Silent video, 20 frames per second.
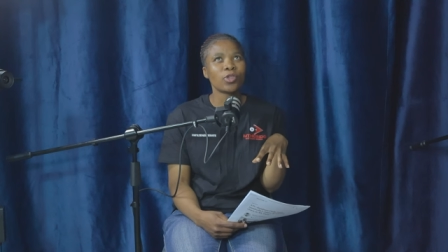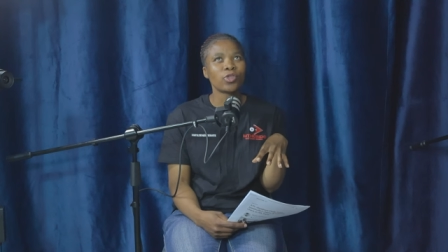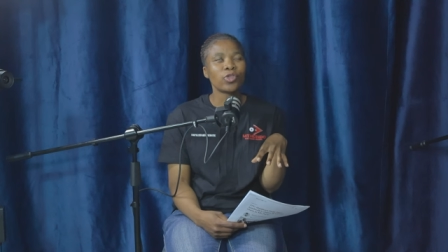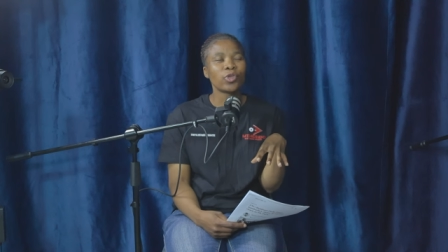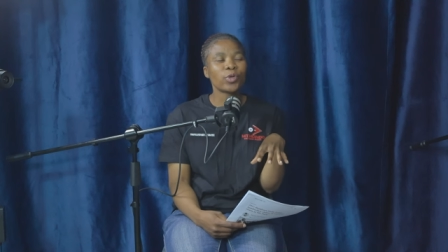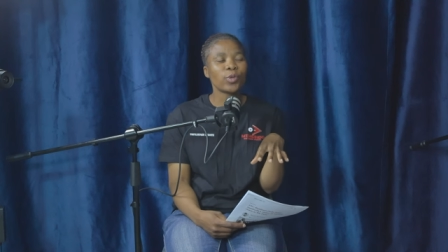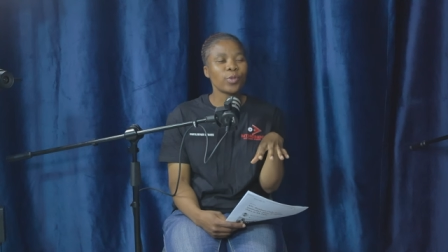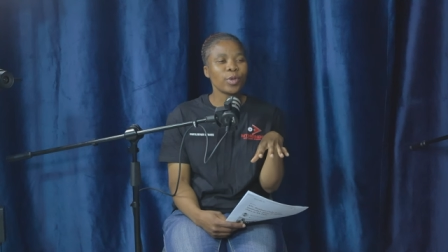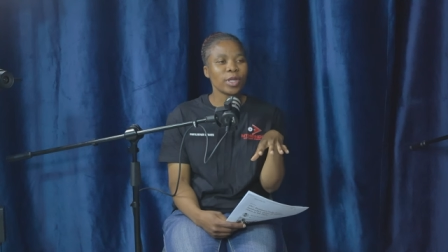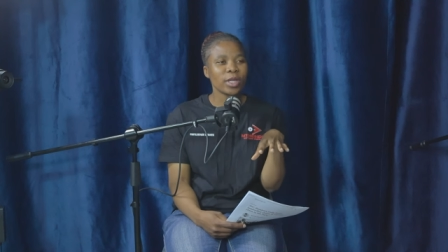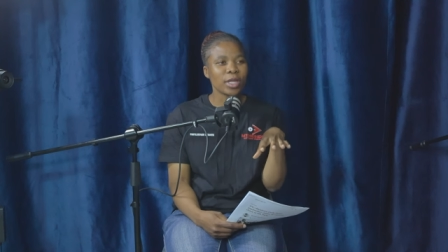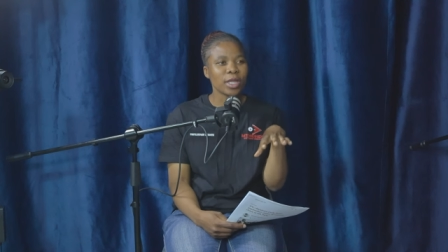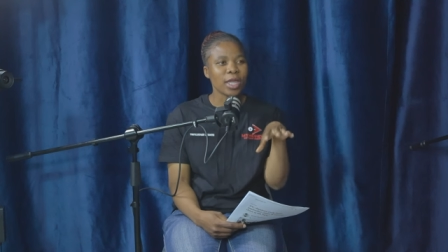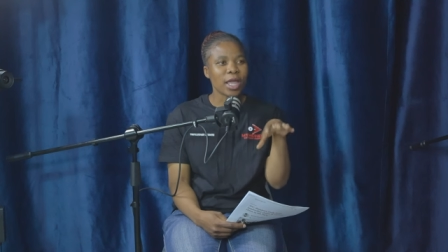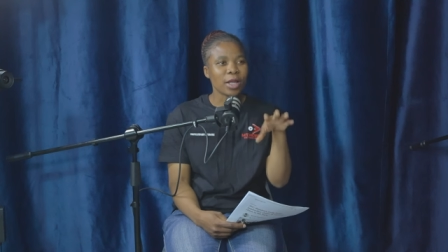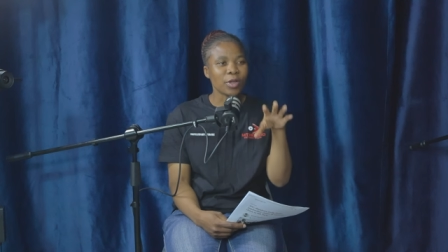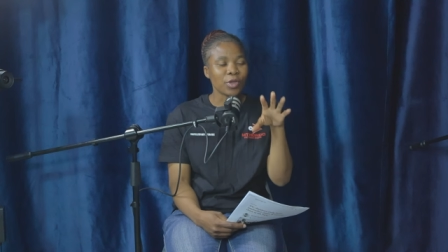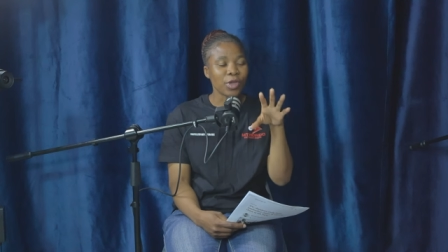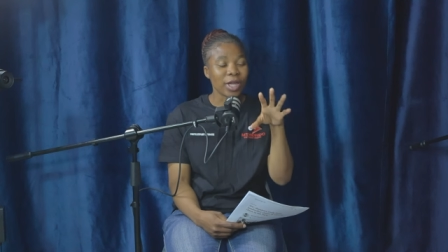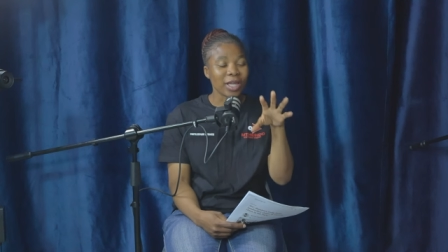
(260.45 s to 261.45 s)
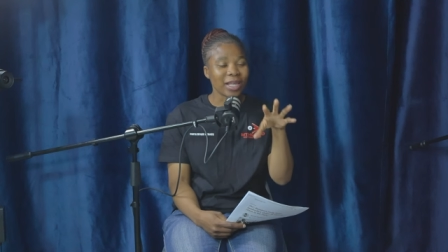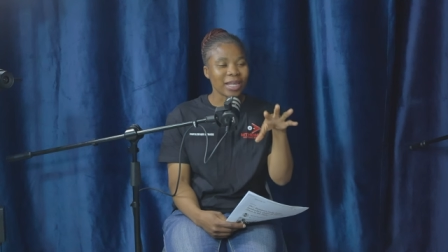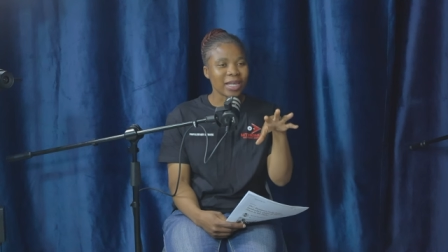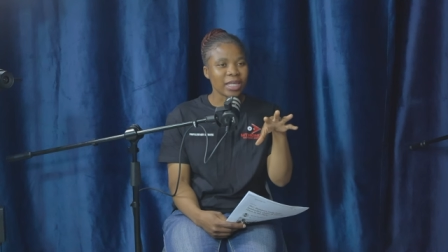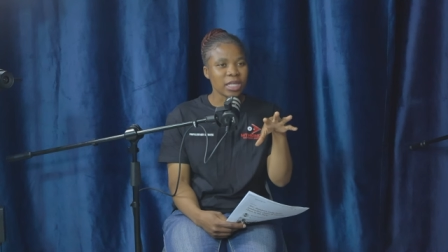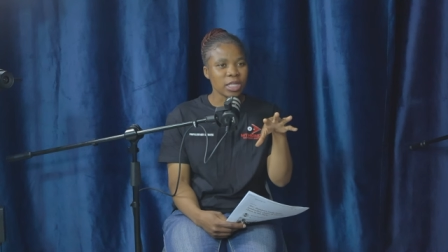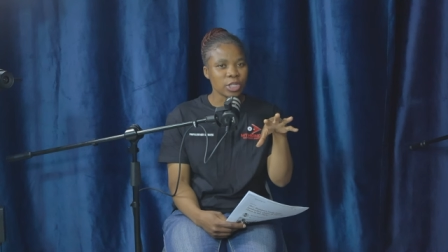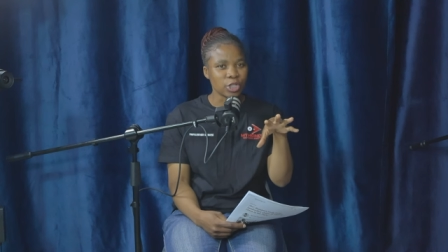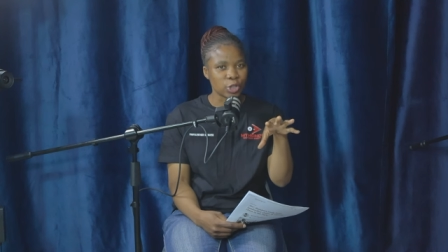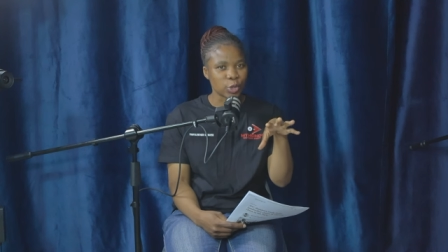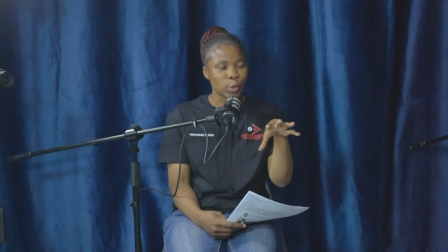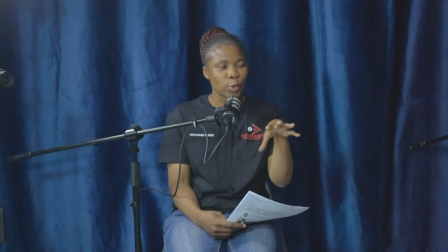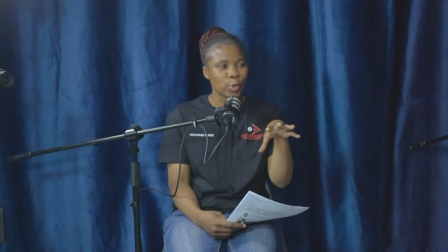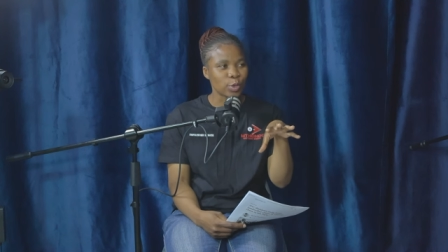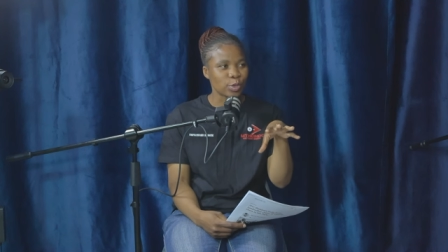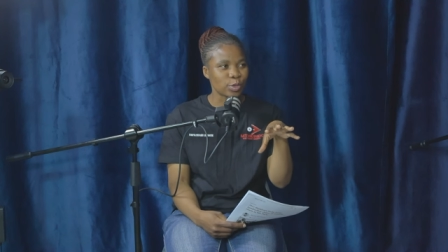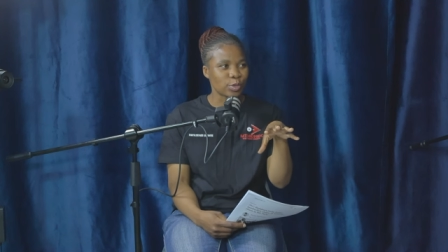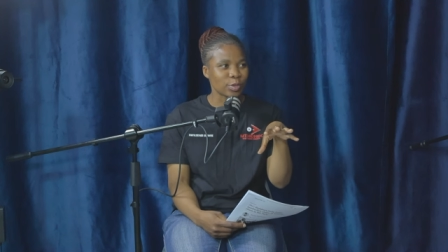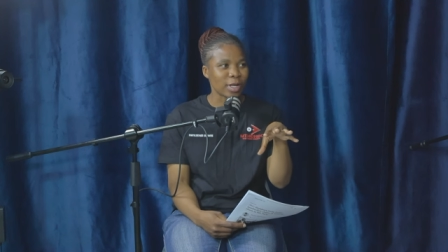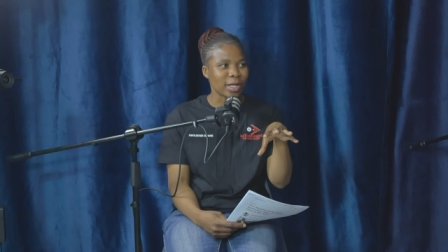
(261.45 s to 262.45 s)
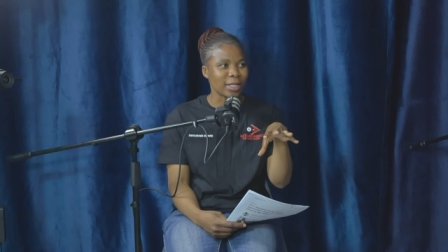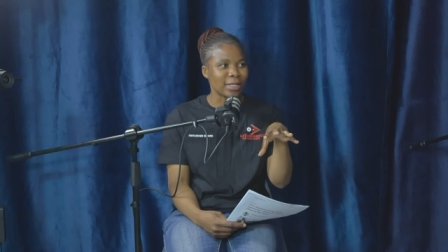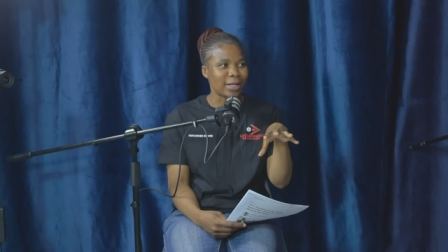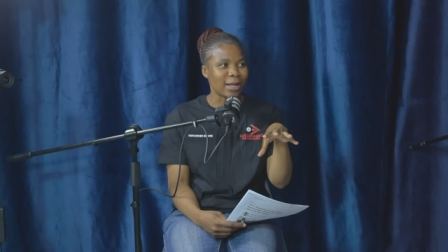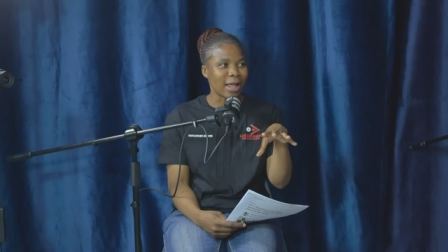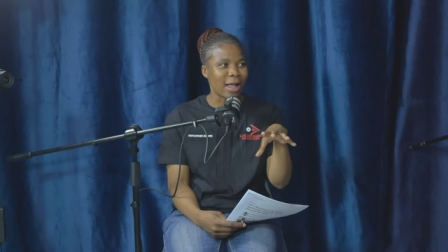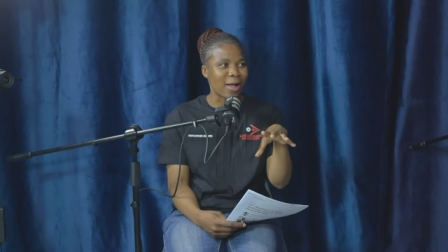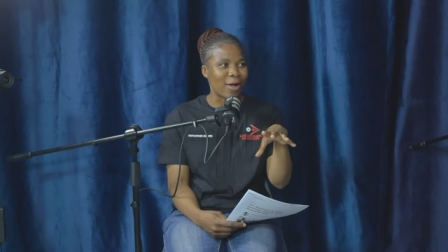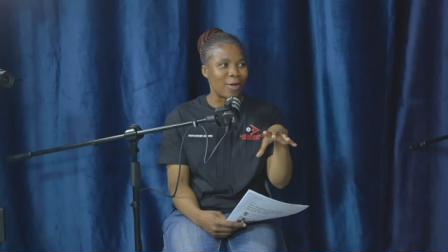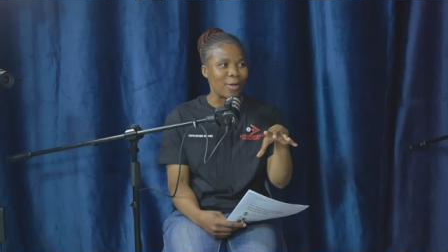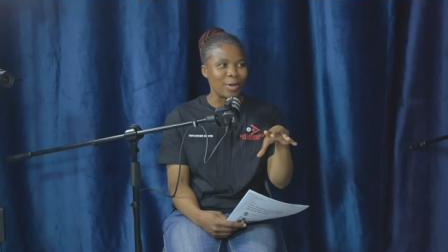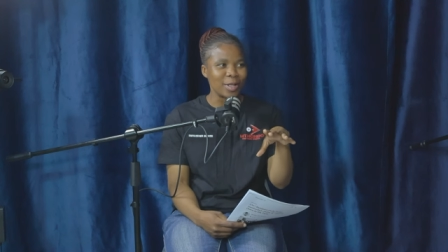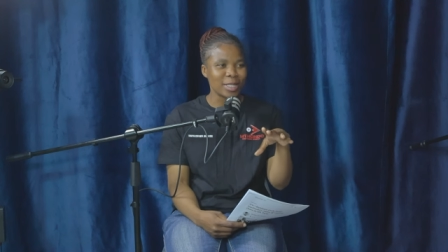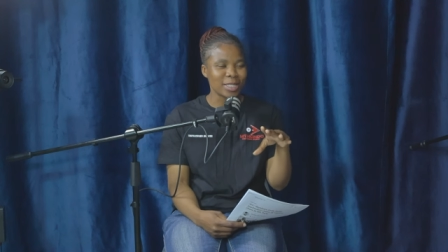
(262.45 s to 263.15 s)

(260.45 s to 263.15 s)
throwing, yeah, you're cracking jokes right now,